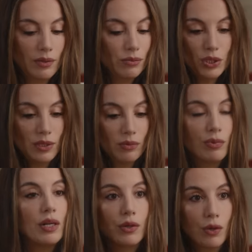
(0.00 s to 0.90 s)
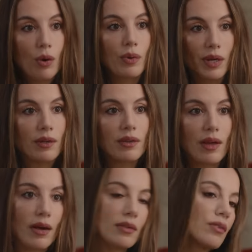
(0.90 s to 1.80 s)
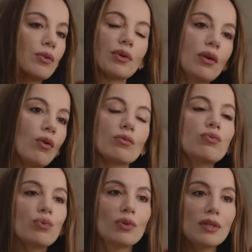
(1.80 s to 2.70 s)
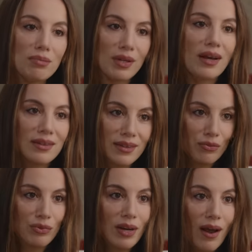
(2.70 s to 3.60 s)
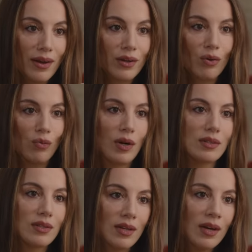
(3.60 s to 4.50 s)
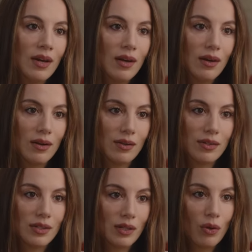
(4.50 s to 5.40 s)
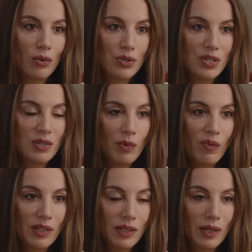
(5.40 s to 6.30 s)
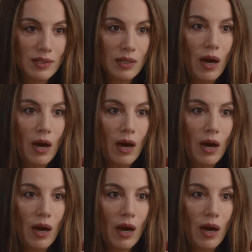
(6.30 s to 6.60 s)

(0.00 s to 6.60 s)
and just really knowing that you cannot fully blindly rely on what the technology is providing as an